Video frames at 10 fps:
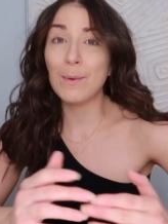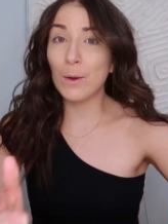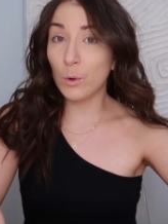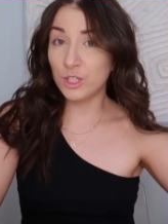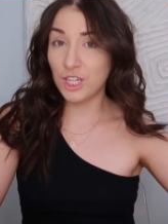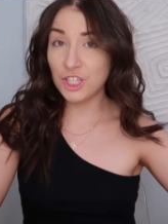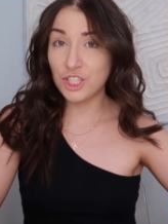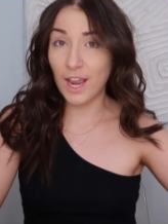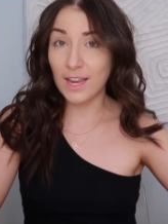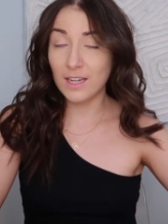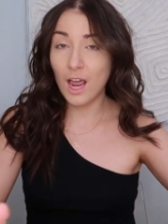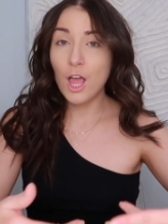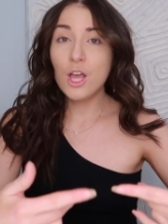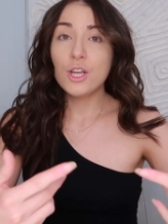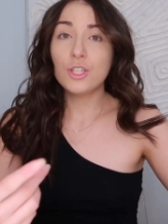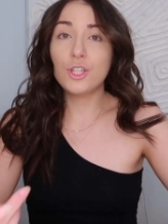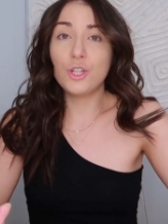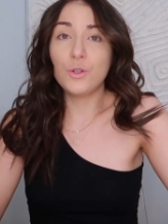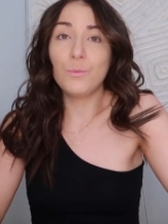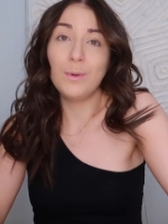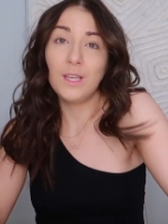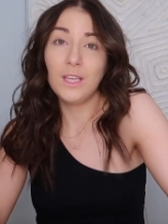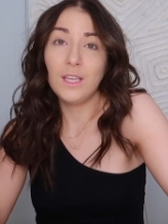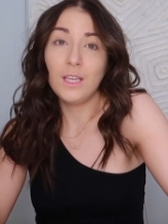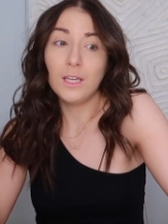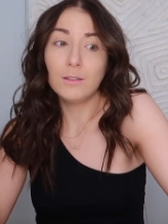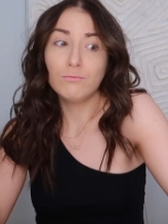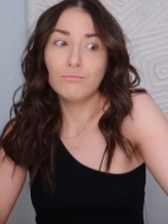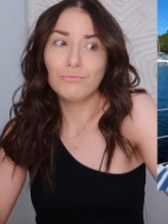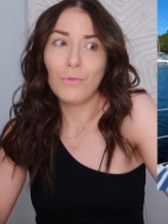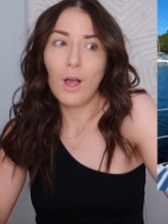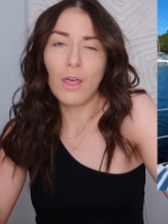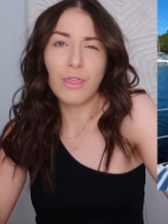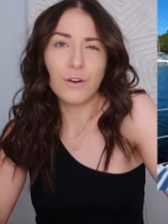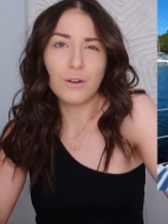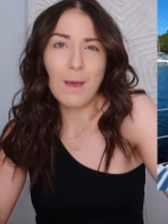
my audition to be a third